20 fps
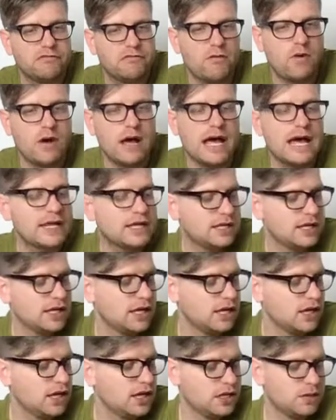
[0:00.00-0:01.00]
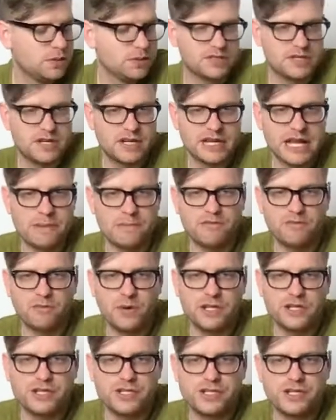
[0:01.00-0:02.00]
Forehand was the nickname of
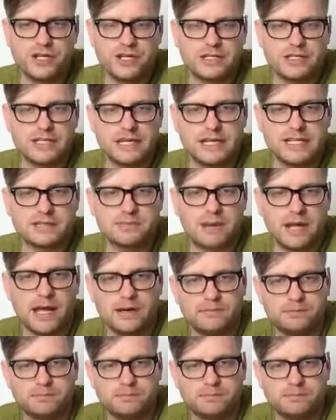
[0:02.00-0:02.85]
which tennis player?